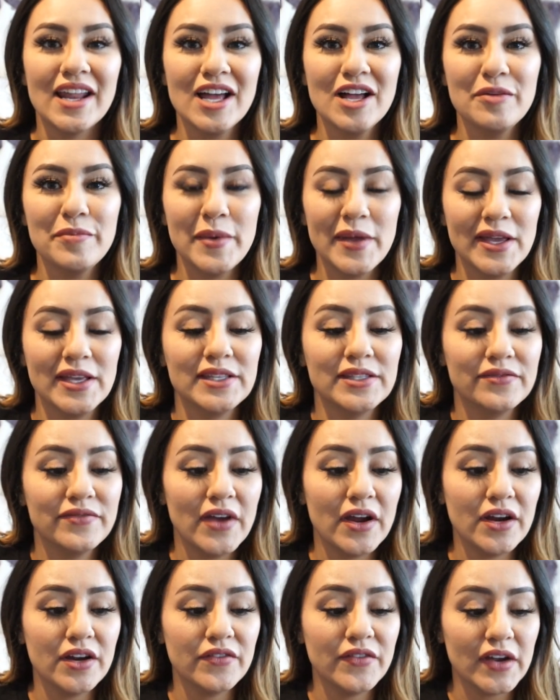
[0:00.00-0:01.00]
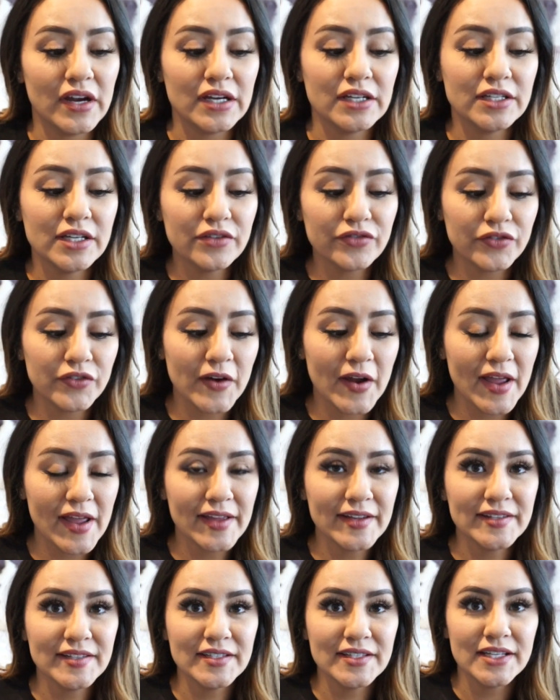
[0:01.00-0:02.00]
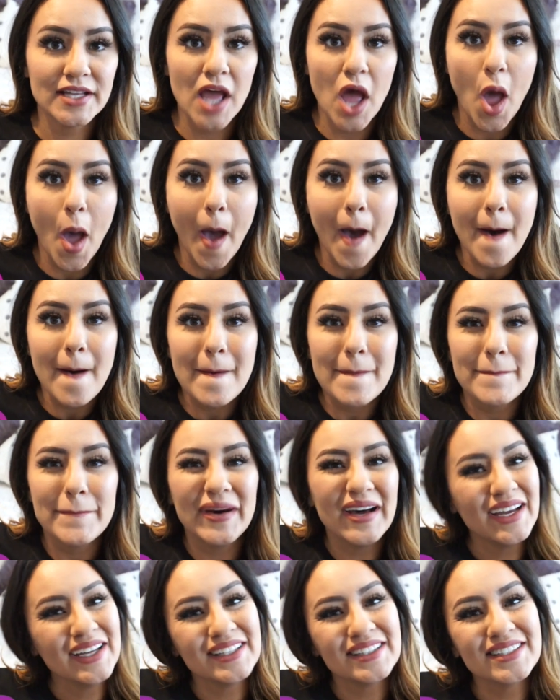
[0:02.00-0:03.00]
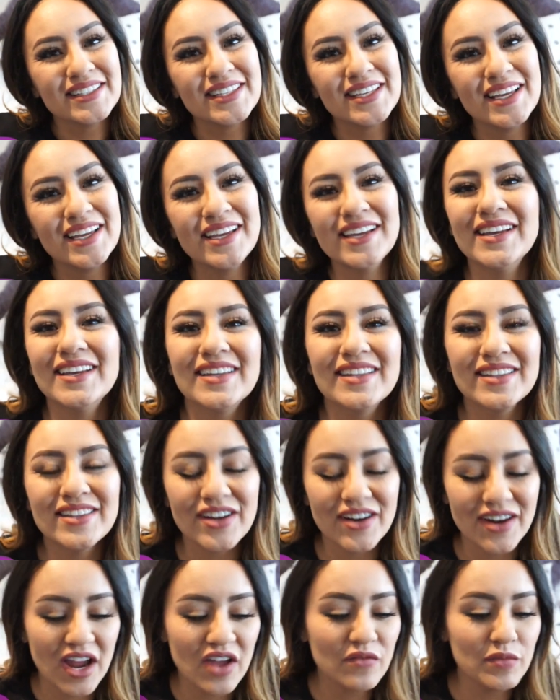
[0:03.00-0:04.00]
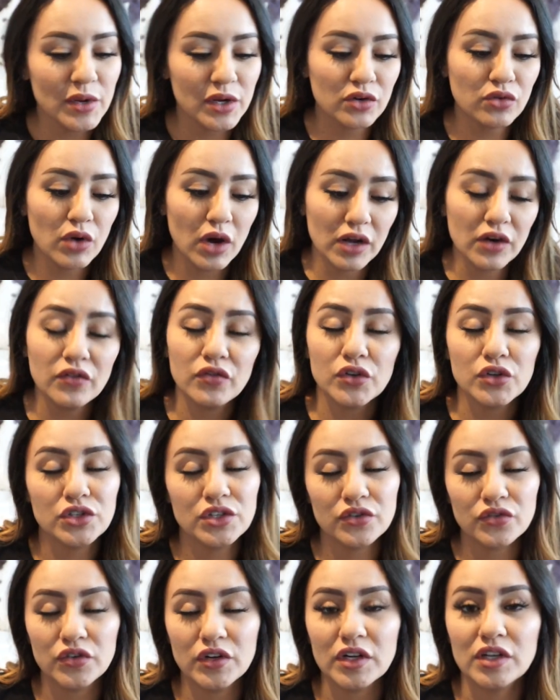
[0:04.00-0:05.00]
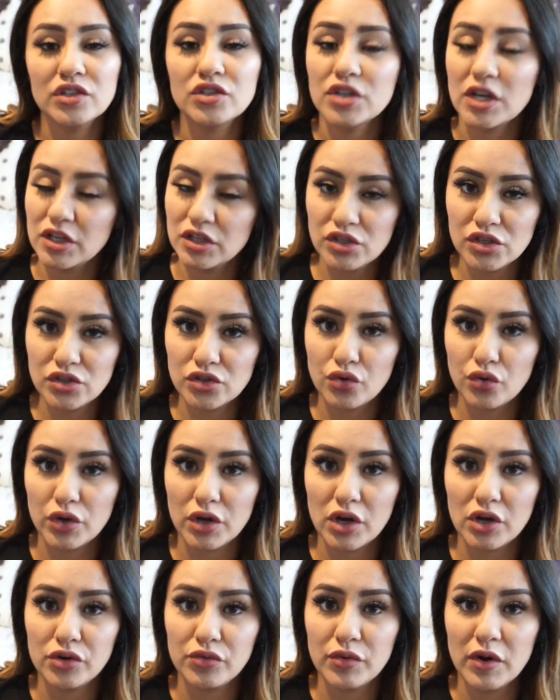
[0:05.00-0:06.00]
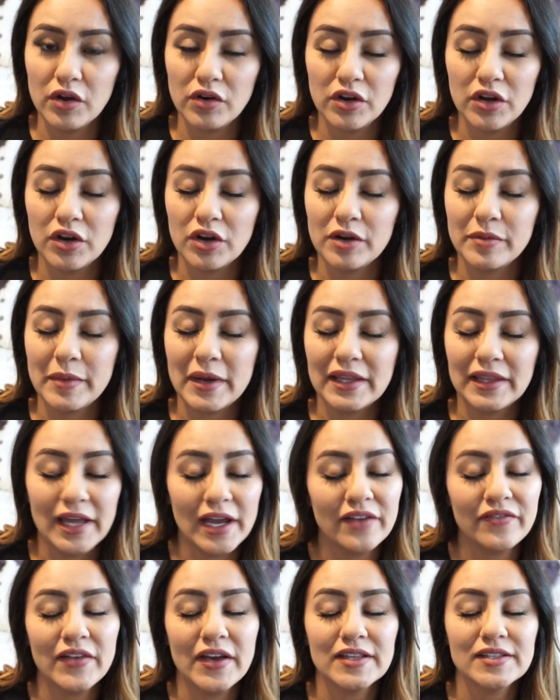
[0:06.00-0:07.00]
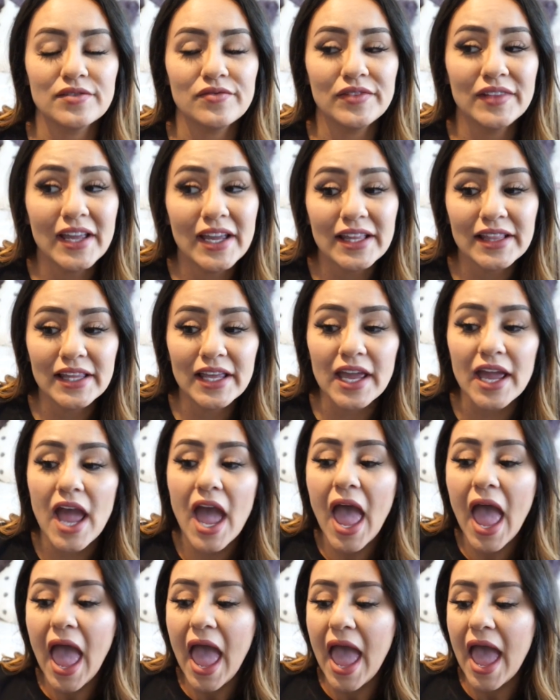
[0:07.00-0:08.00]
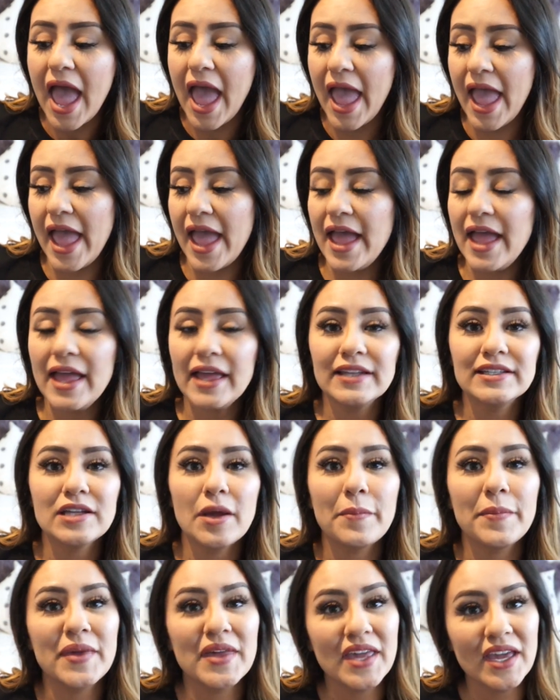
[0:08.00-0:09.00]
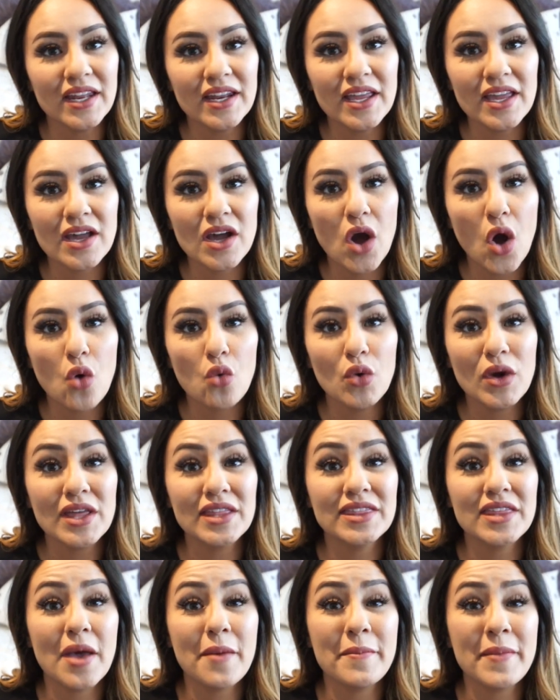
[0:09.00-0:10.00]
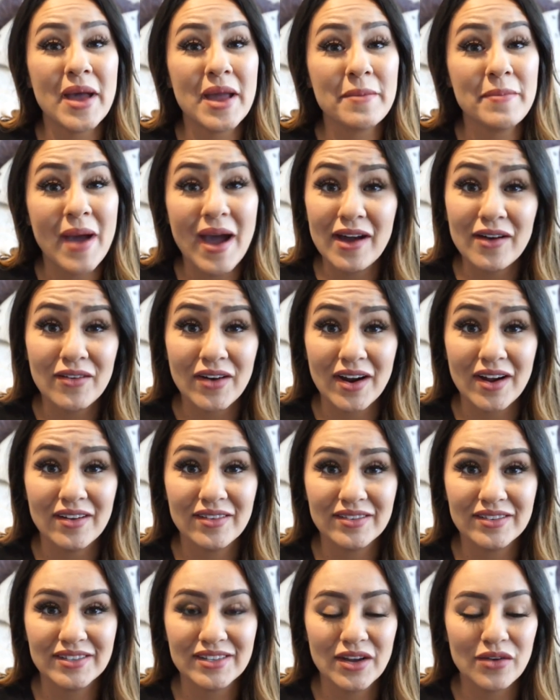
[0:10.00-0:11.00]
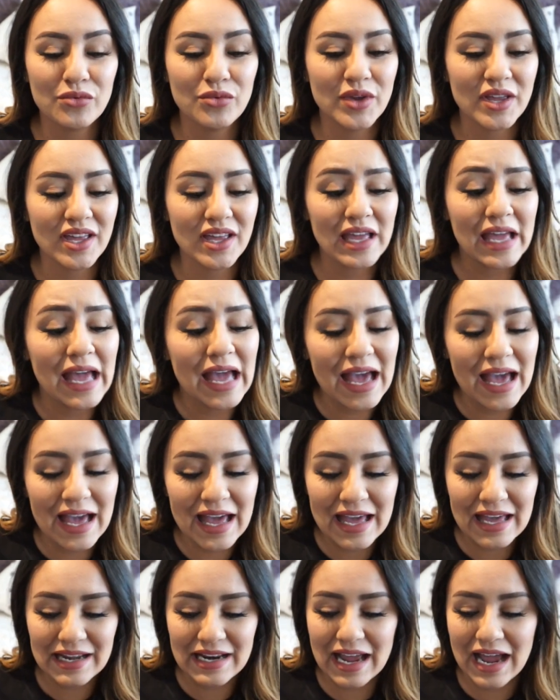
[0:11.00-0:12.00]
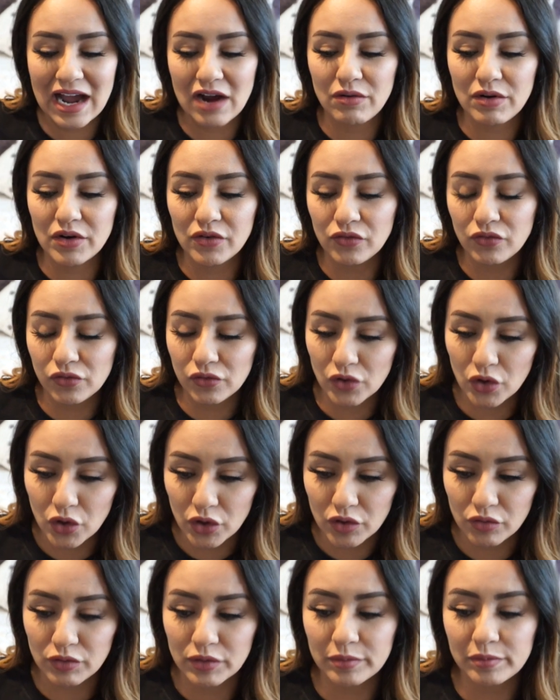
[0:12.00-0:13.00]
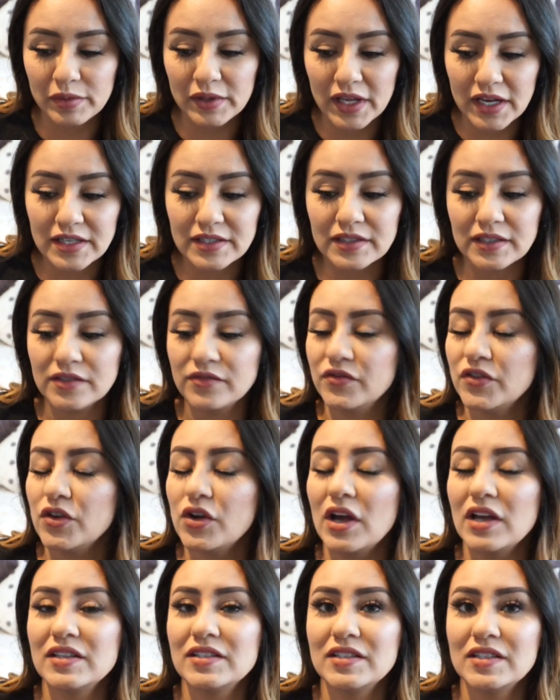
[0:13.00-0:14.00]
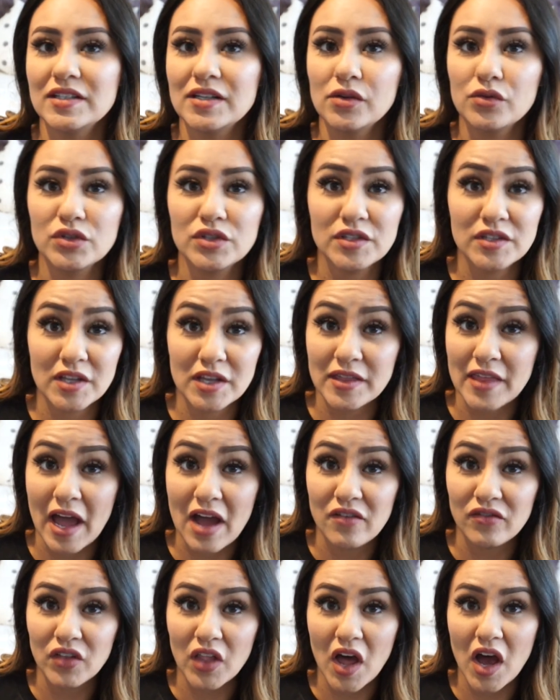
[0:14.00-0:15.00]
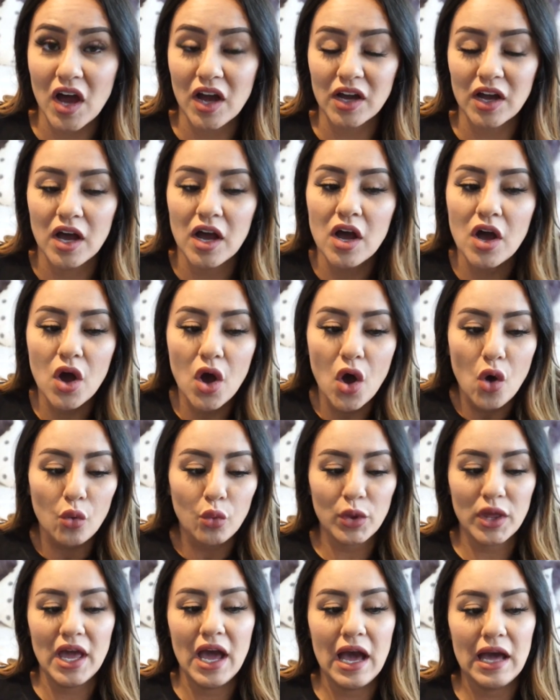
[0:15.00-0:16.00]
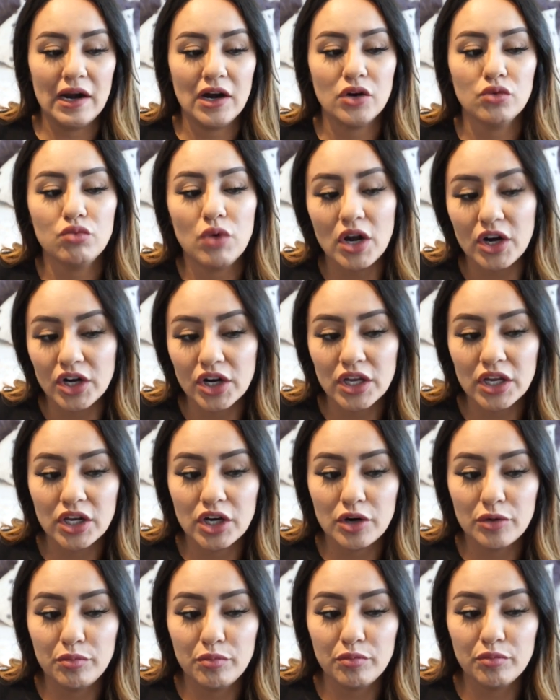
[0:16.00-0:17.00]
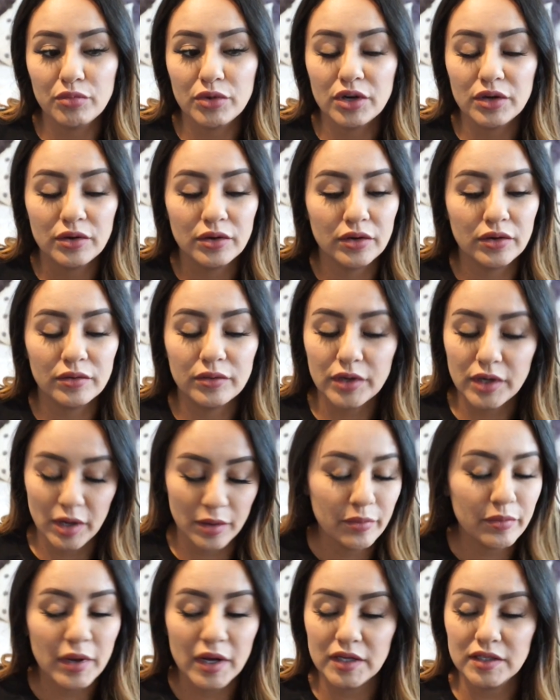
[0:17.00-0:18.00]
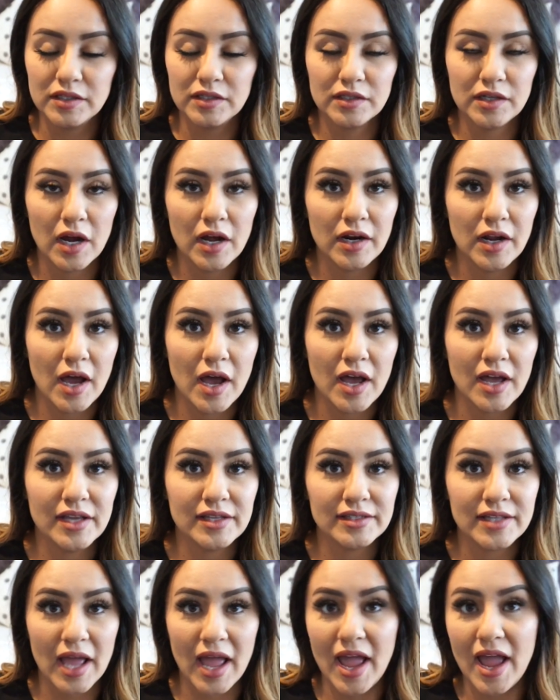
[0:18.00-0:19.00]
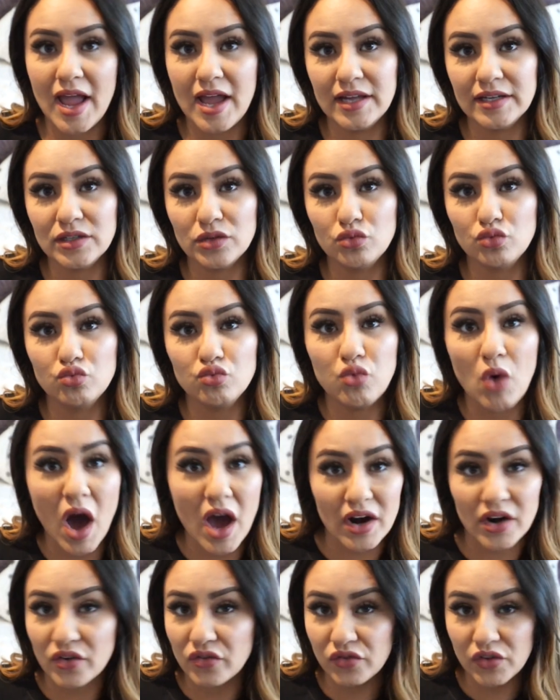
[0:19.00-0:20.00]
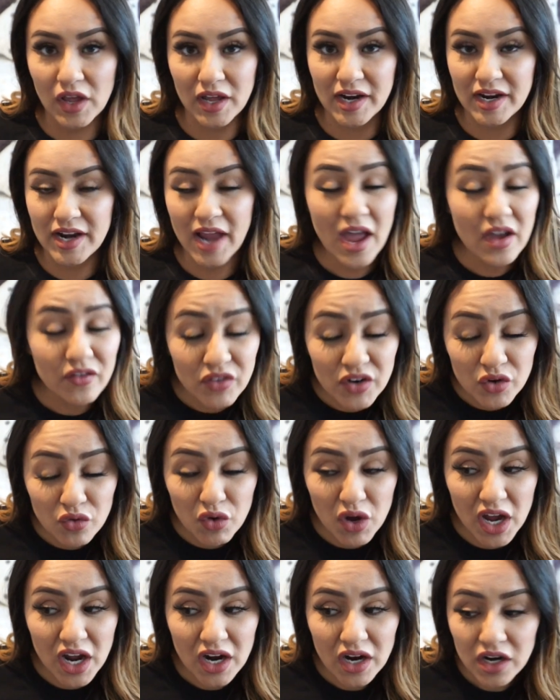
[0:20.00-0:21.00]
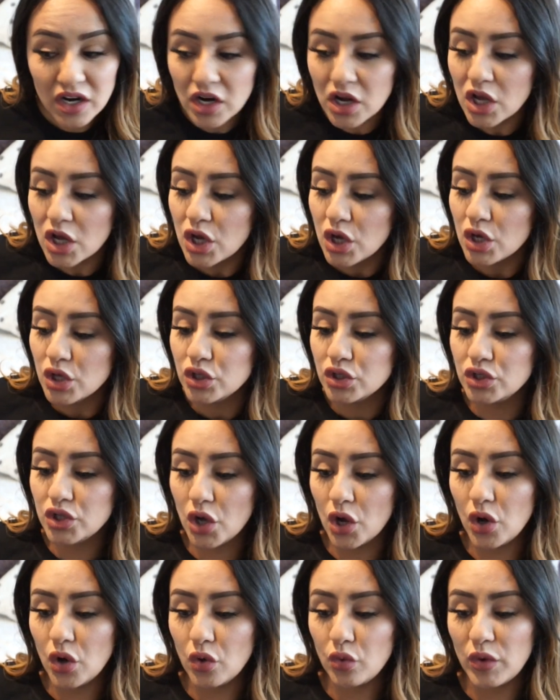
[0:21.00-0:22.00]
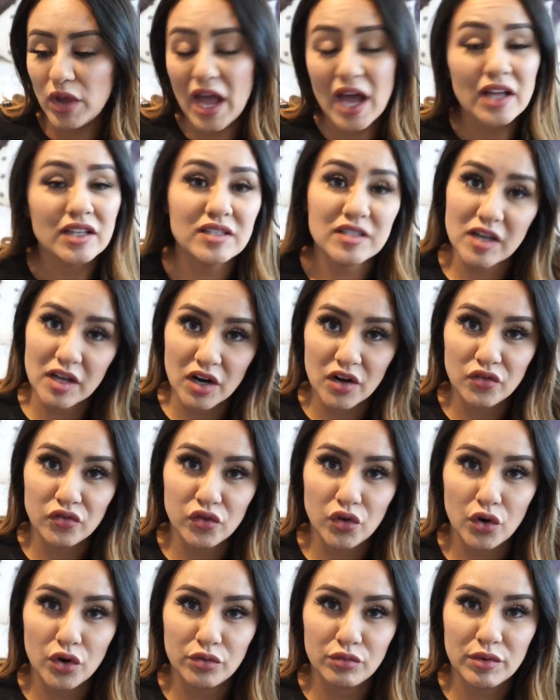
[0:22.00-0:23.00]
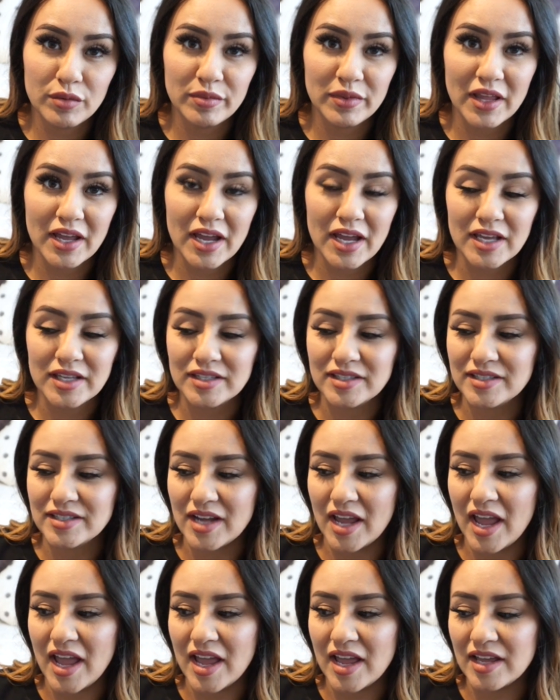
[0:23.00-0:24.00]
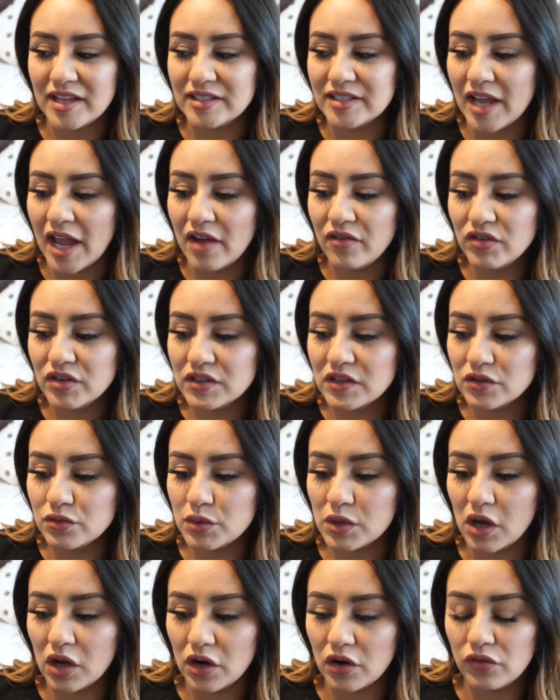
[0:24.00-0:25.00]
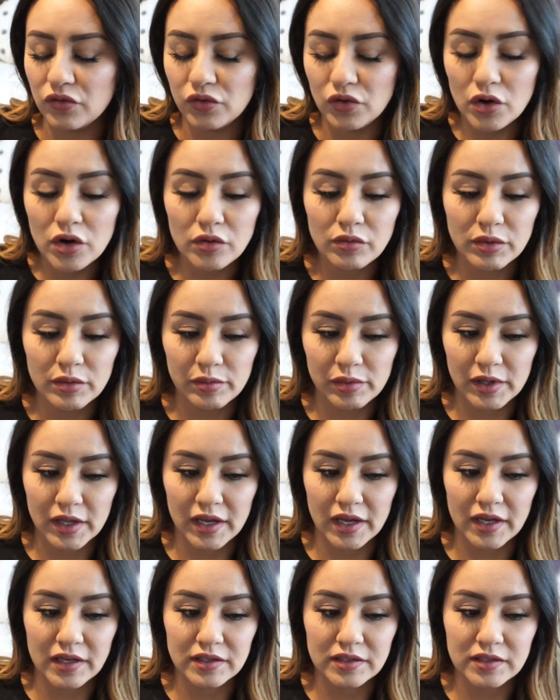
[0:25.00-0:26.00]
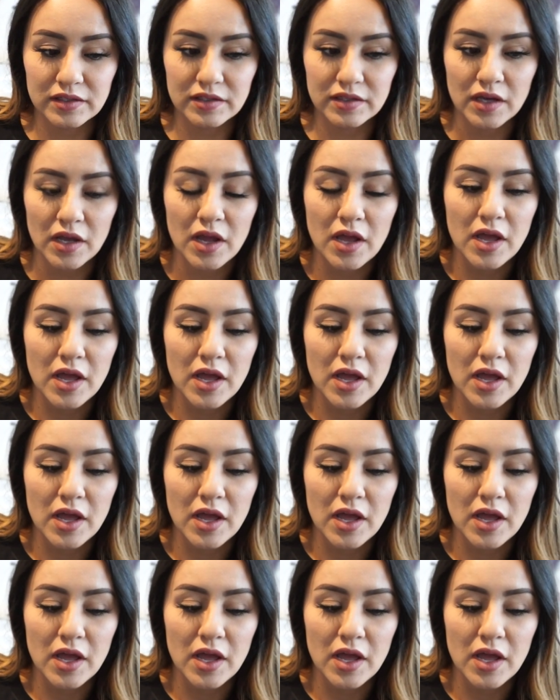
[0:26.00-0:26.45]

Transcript: makeup is very, very different, but there have been quite a few different changes going on around here in my life as of lately. And beginning with my background, we had our floor replaced. If you guys didn't see that vlog, we had our water heater combust on us and water flooded everywhere. So we had to get our floor replaced, and ever since we got our floor replaced,